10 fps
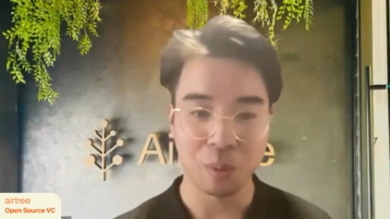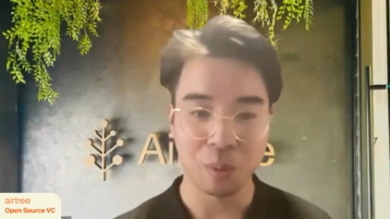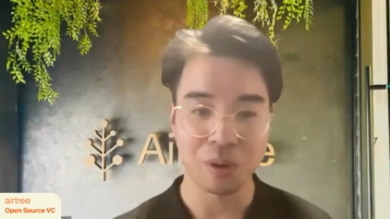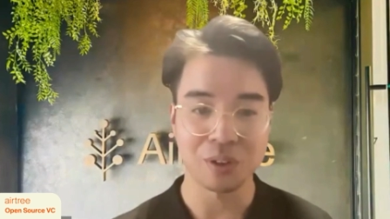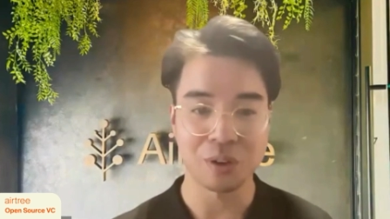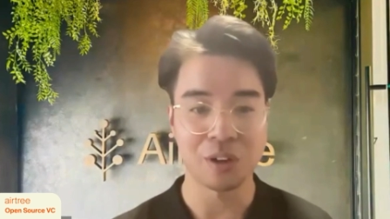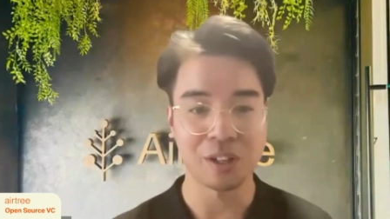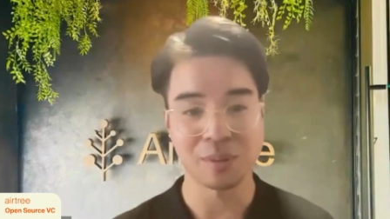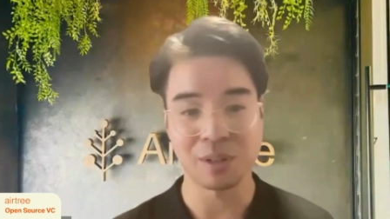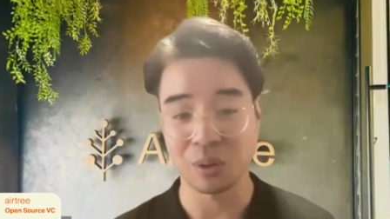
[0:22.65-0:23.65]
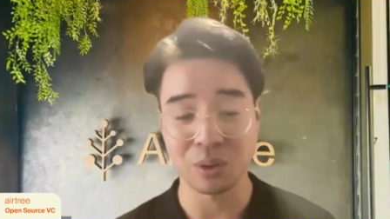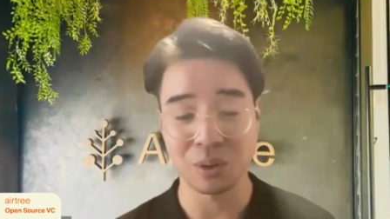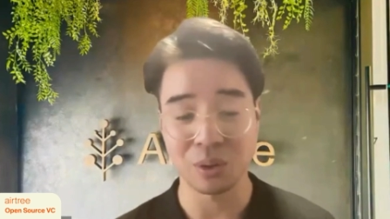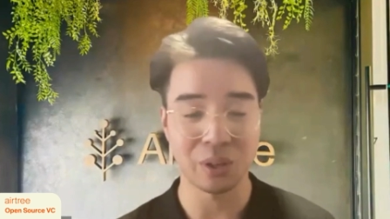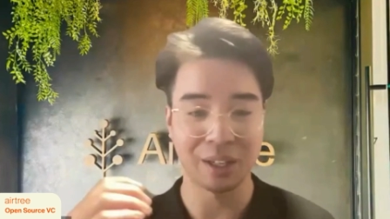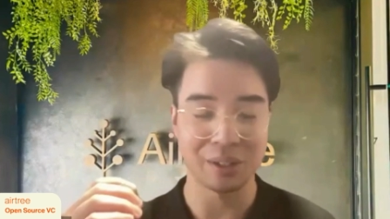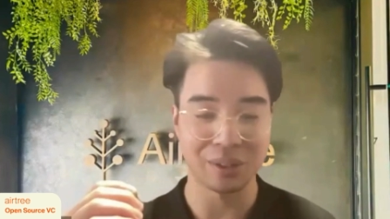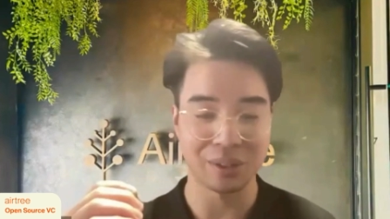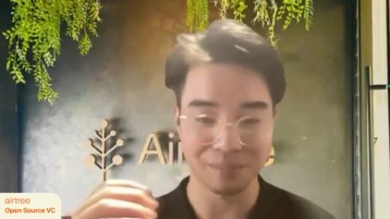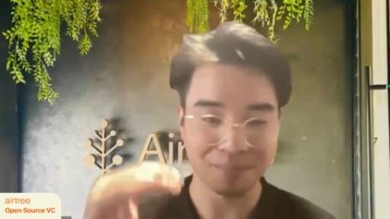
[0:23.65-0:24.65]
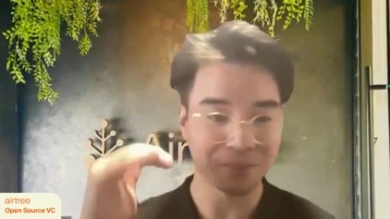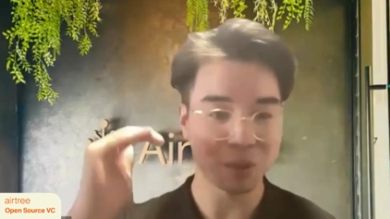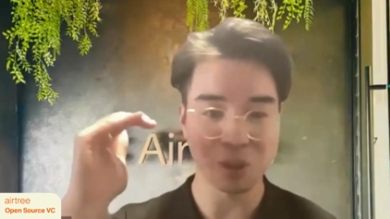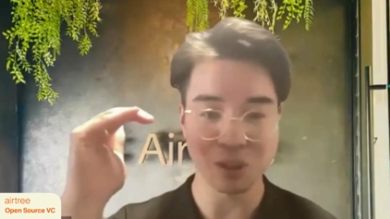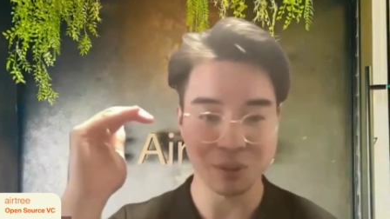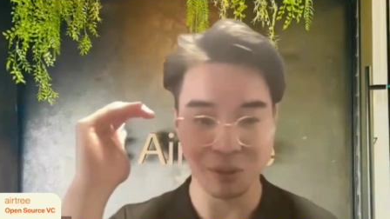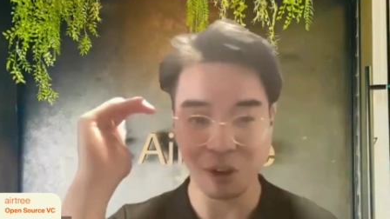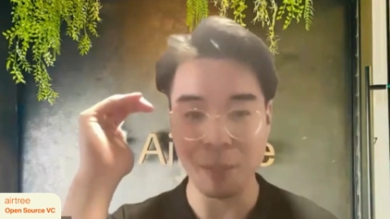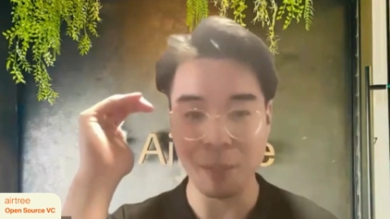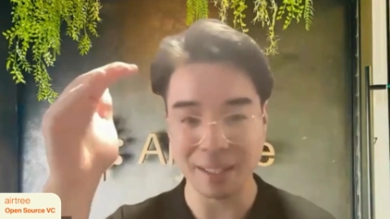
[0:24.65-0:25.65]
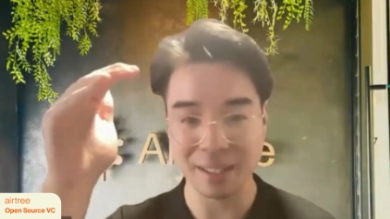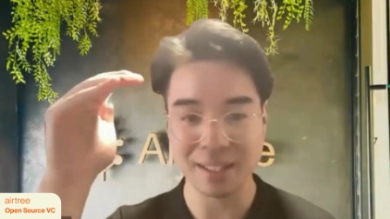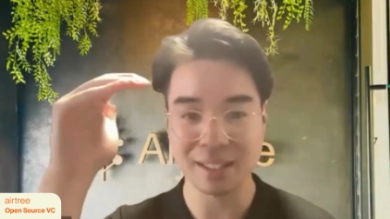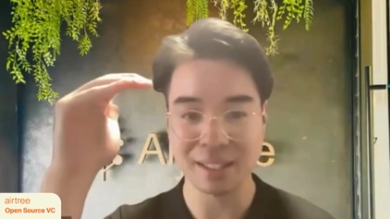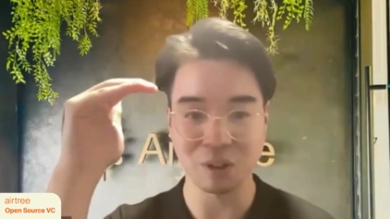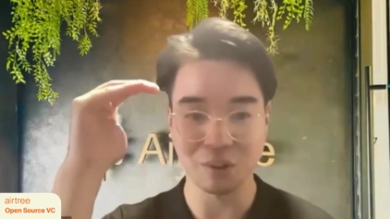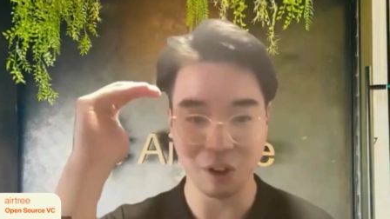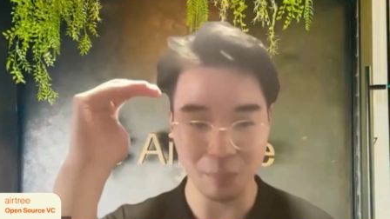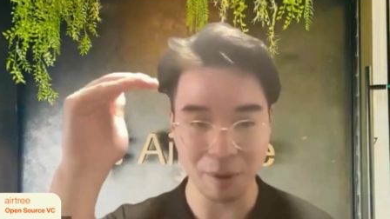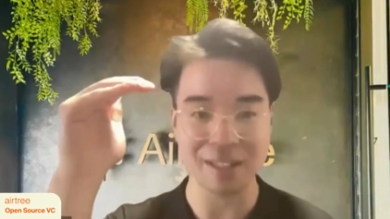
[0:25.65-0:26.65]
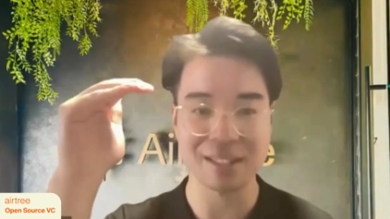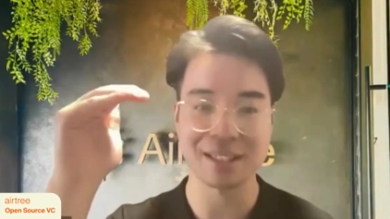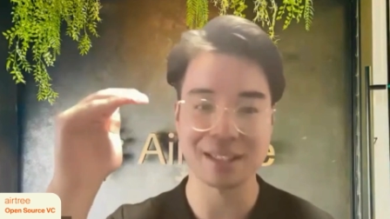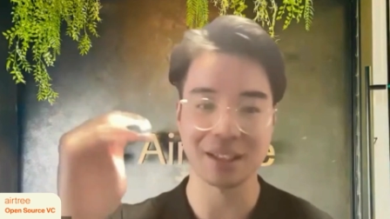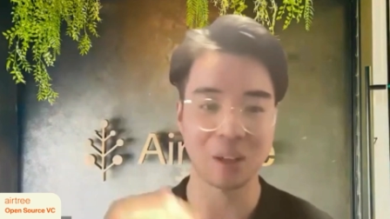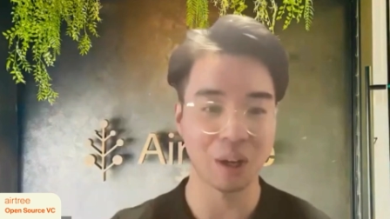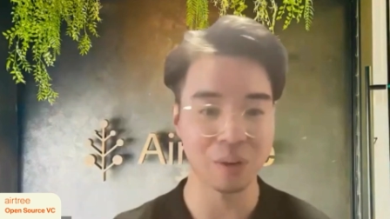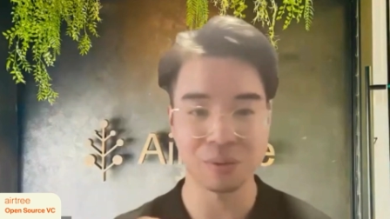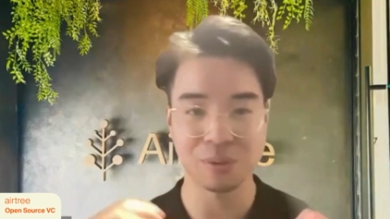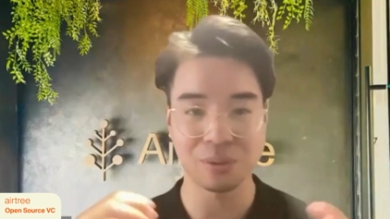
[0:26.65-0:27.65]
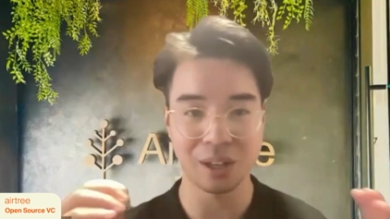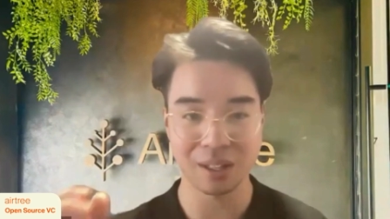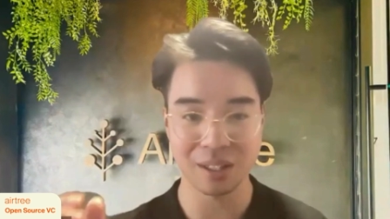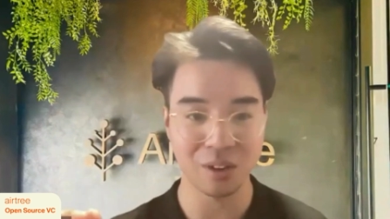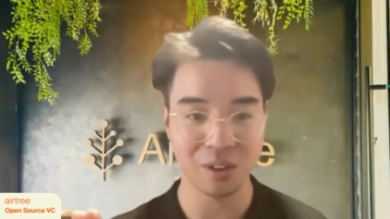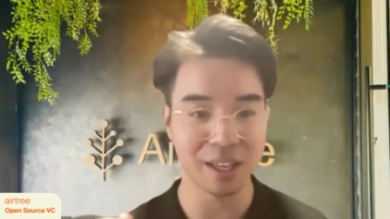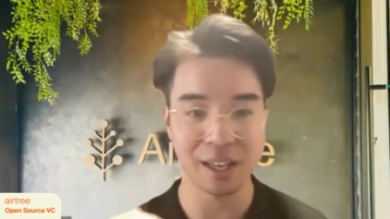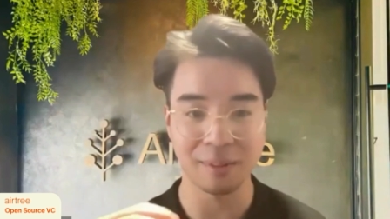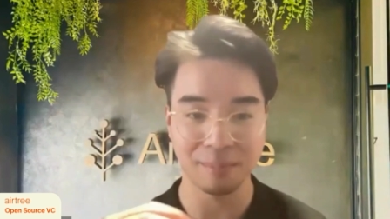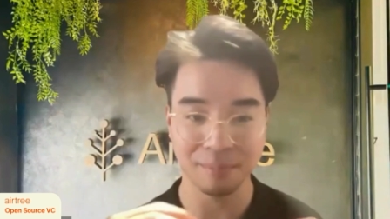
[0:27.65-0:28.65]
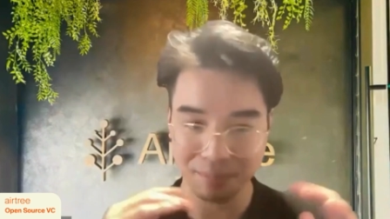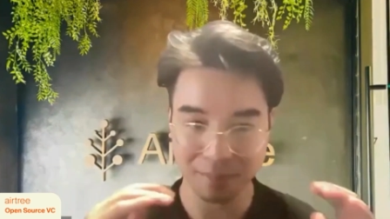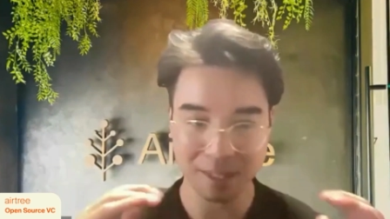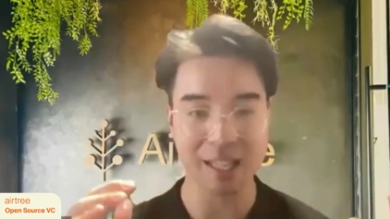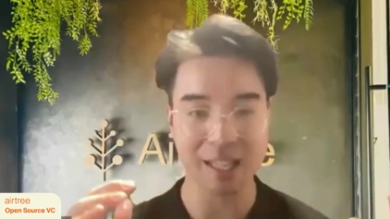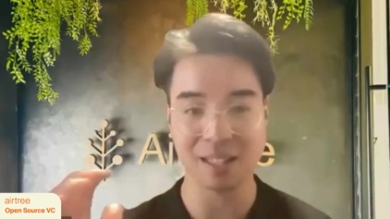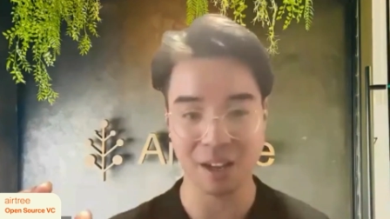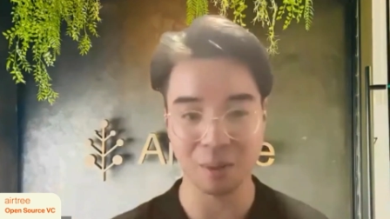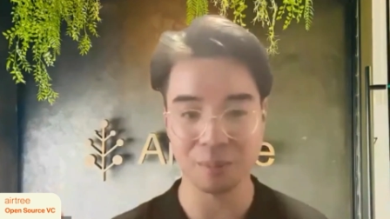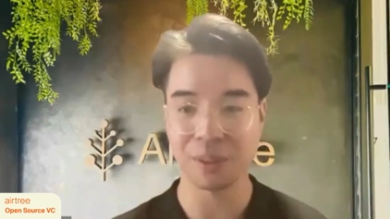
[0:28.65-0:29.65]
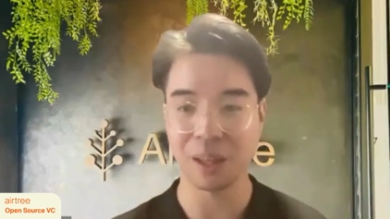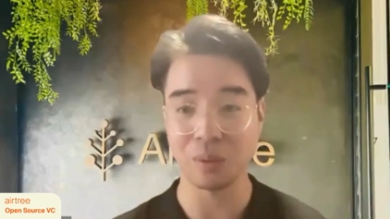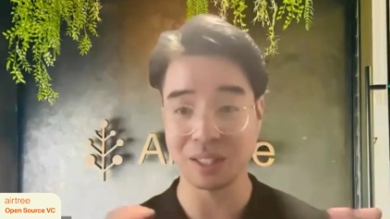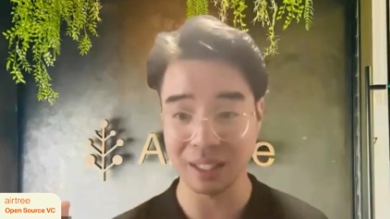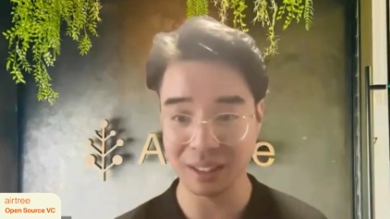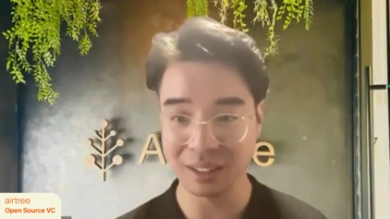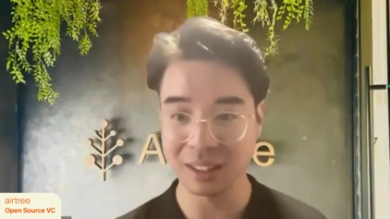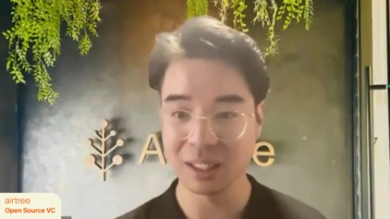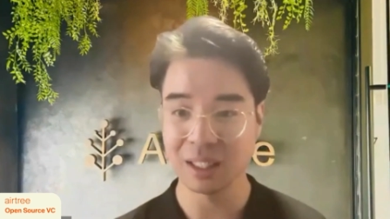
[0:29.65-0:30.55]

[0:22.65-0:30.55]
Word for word: ProcurePro's fundraising material stood out as close to the very best, if not the very best, of uh, Series A SaaS startup that we've seen.